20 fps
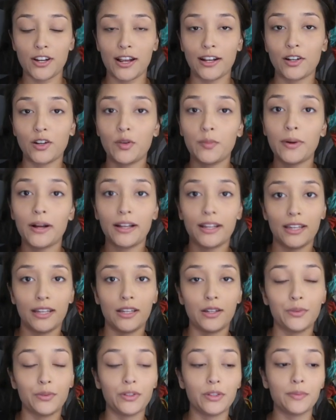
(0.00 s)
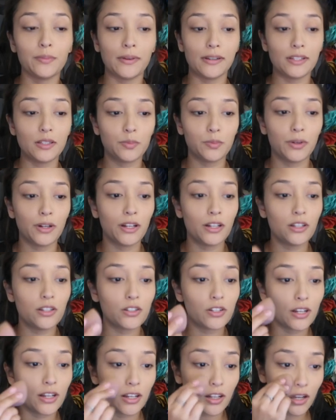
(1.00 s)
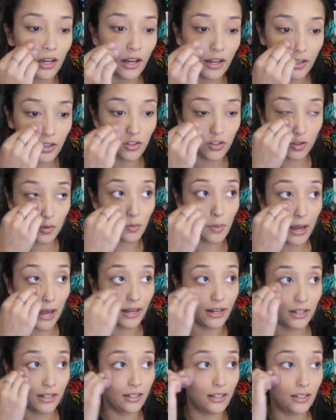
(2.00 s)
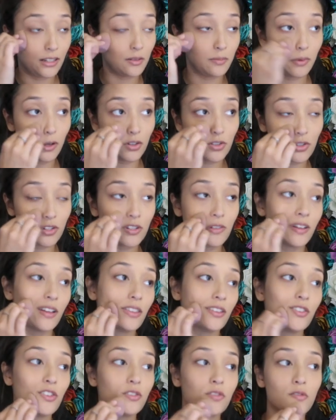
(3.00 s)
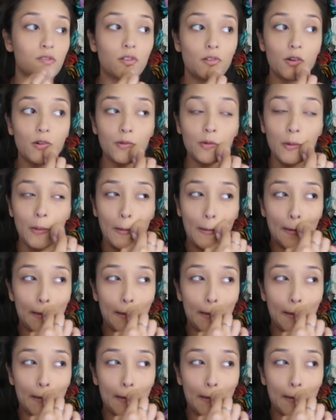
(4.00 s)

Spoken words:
I go back in with my sponge and kind of just pat it in and make sure that there's no